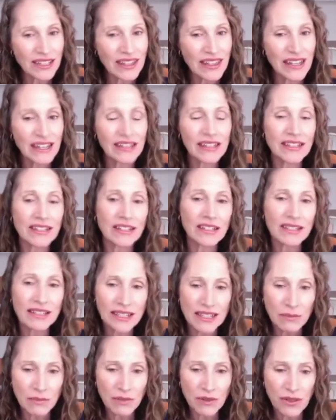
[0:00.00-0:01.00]
this,
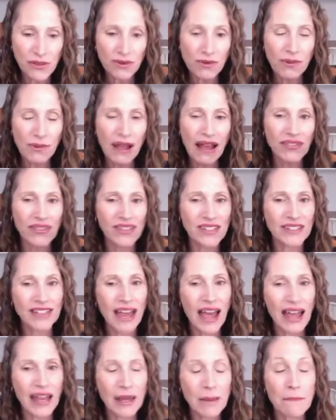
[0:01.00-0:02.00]
sip it throughout the
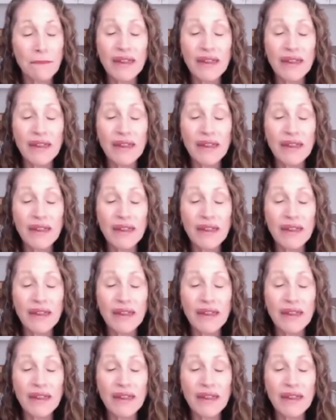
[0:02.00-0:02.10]
day,